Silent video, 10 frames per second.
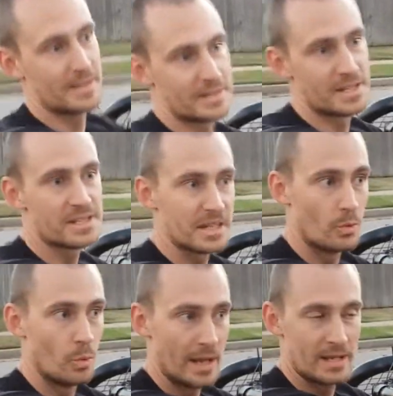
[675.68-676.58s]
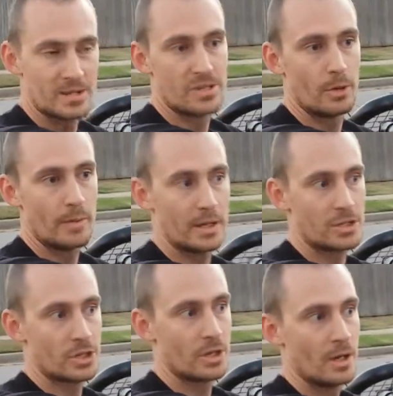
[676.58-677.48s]
that this thing weighs so
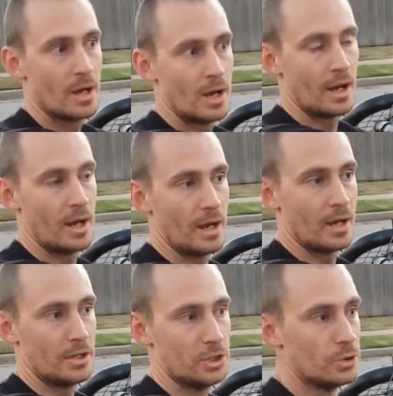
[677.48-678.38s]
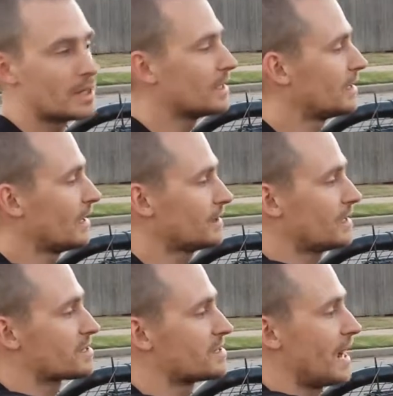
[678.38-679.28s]
much, you can get
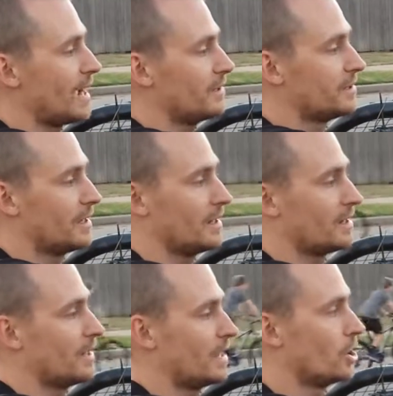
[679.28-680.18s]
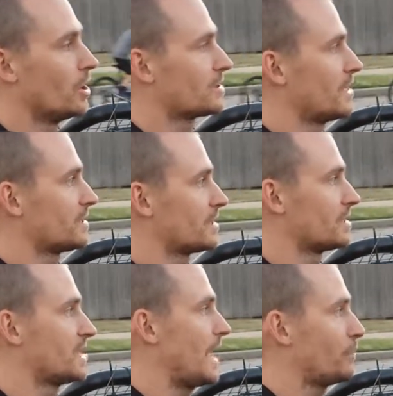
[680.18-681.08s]
this dialed in and hooked onto the
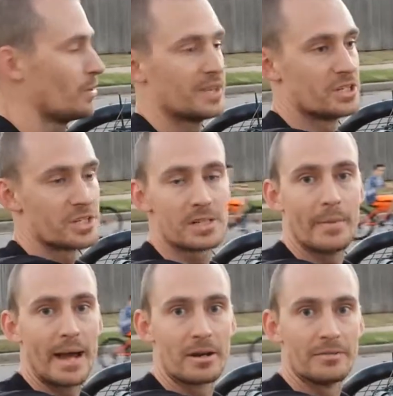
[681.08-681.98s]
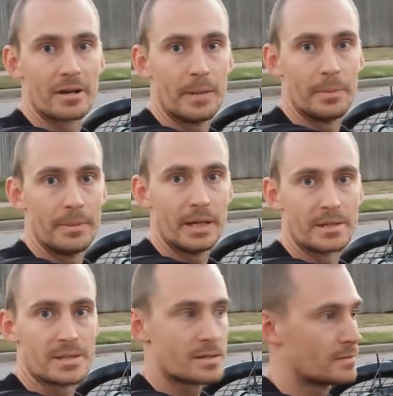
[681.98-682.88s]
top within just a matter of a couple
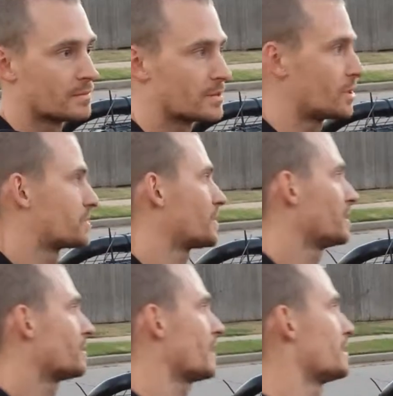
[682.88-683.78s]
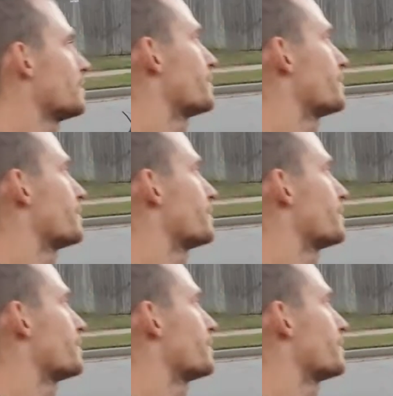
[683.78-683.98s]
minutes. So it's pretty great.